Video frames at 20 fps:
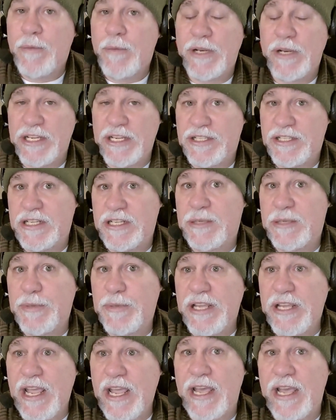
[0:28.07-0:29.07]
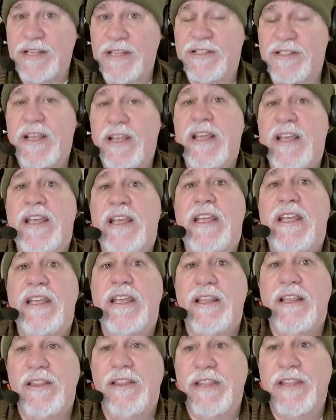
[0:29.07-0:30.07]
but HTTPS,
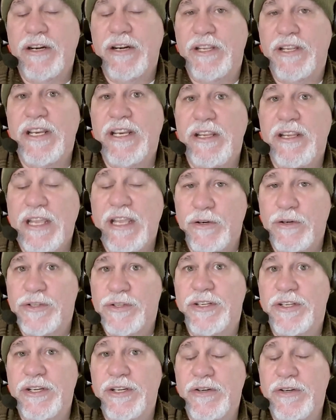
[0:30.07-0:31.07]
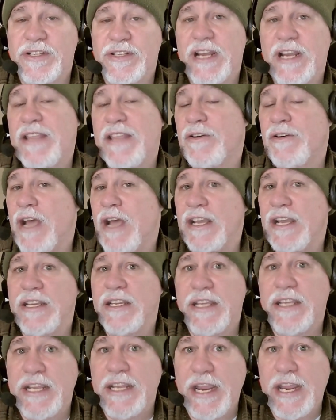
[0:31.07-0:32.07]
they're getting your secured site. They're not
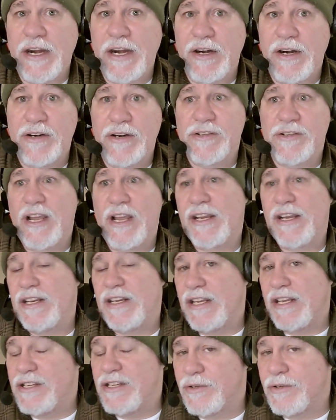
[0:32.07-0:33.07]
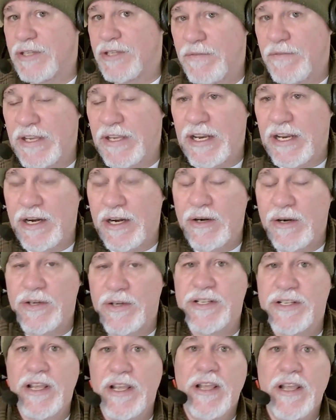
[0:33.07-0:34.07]
getting any errors, not getting any certificate
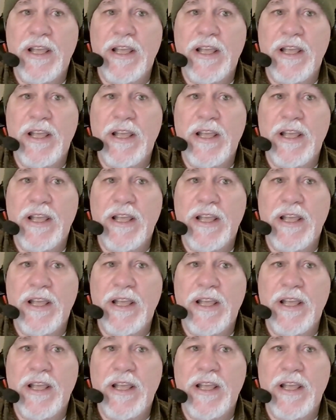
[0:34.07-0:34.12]
errors.